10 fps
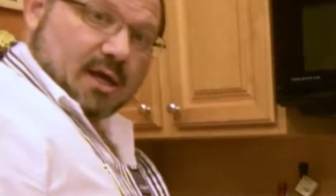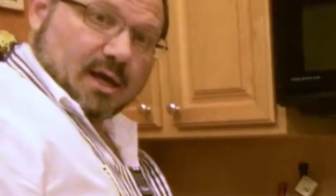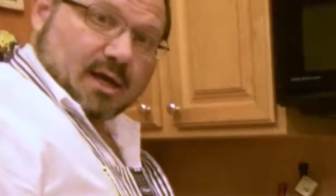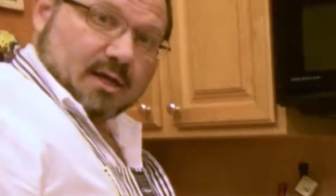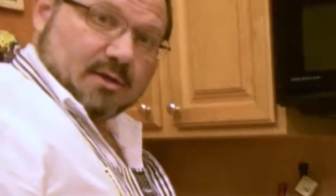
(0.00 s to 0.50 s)

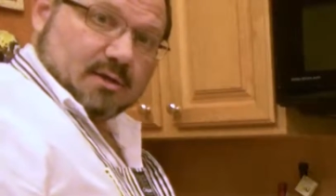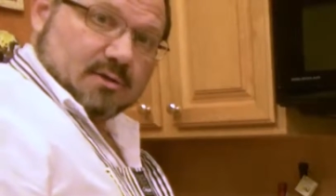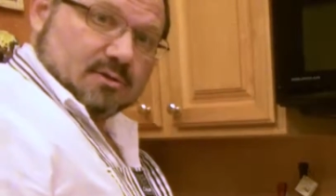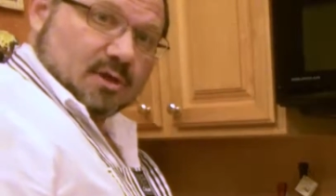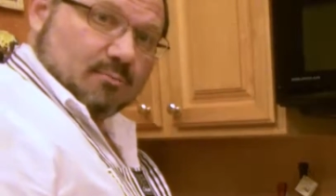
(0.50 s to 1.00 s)
and
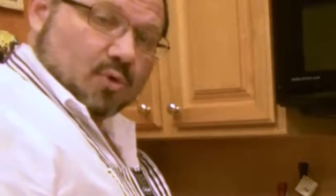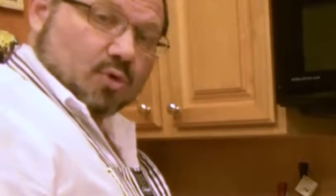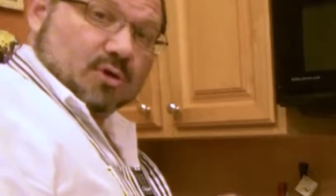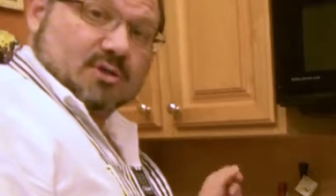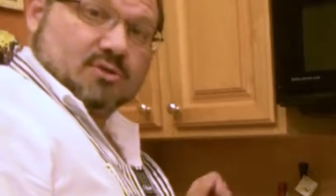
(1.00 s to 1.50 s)
some
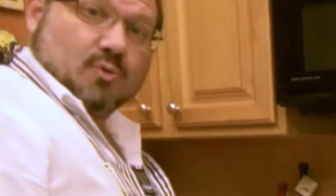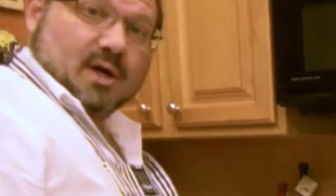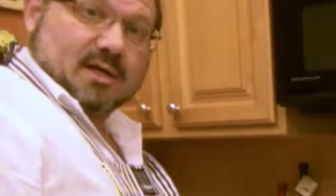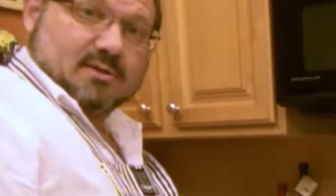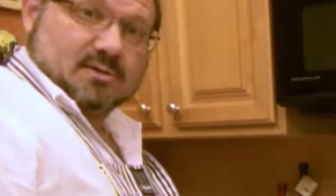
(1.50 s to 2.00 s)
orange
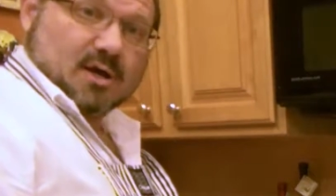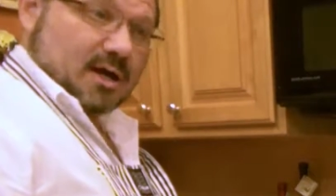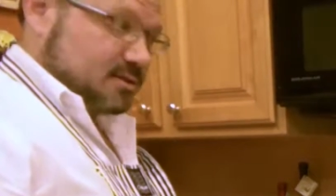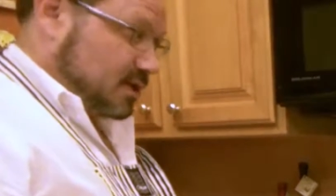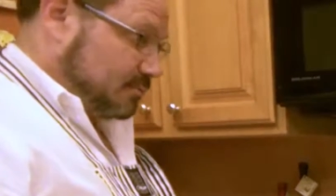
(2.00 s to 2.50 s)
wine
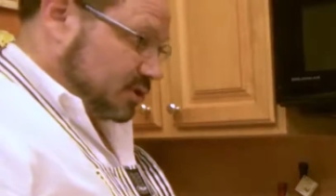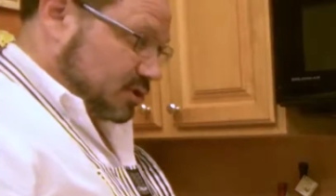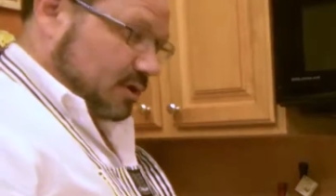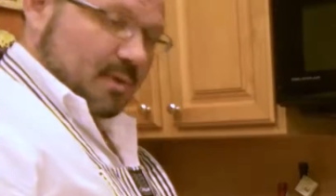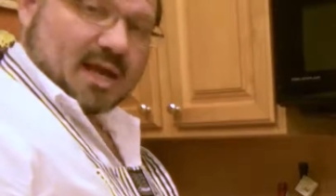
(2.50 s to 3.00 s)
sauce that I'm
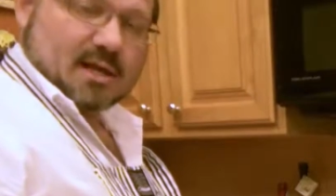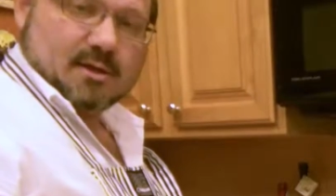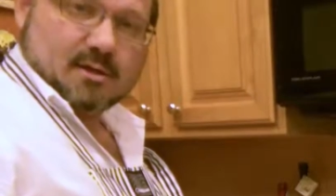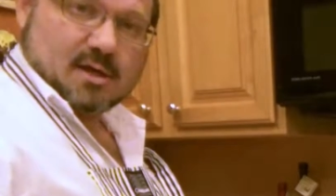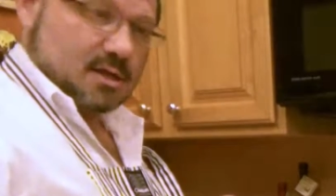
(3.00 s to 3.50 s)
just going to make
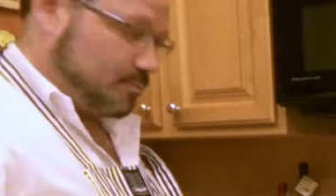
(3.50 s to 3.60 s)
in